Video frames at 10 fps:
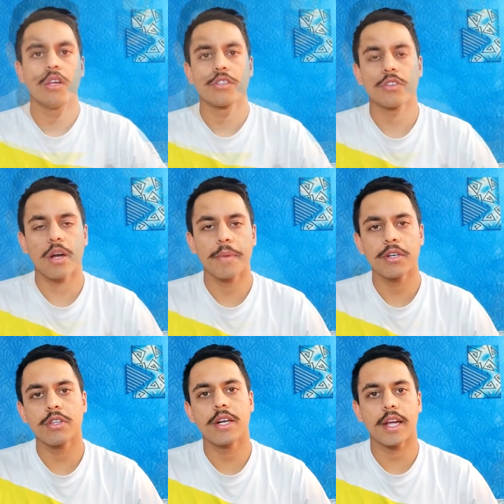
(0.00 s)
So coming
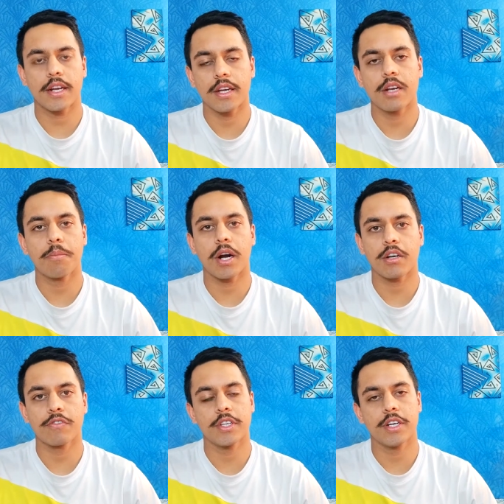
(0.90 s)
to the technical
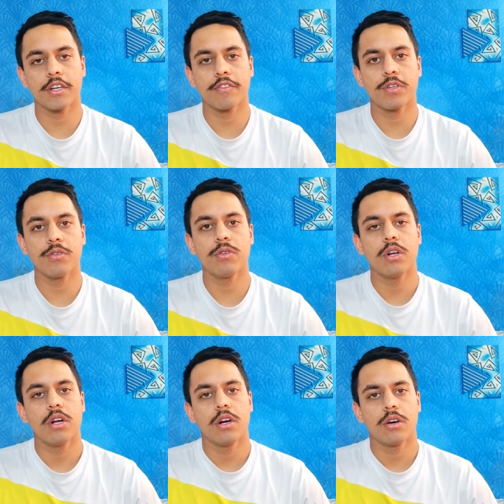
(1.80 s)
part of the interview,
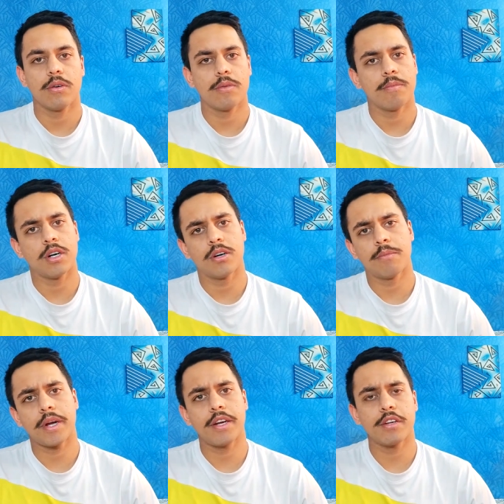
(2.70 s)

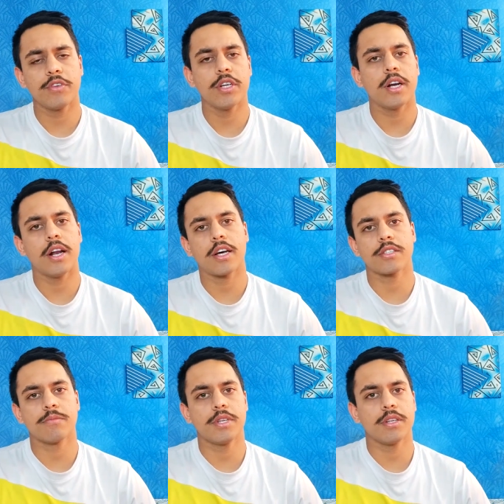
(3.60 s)
my interviewer had
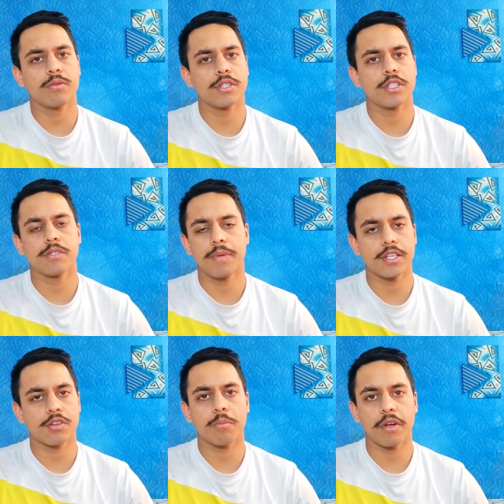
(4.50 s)
asked me questions
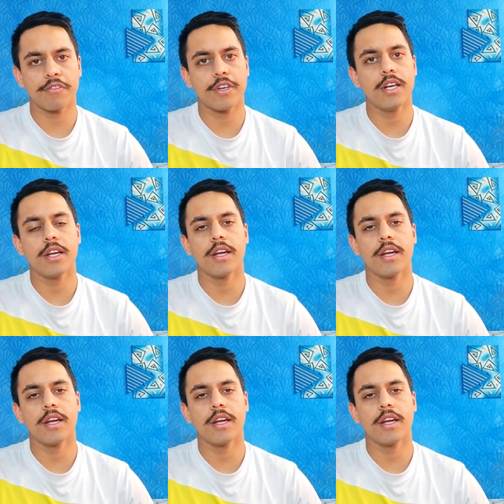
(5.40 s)
based on my field.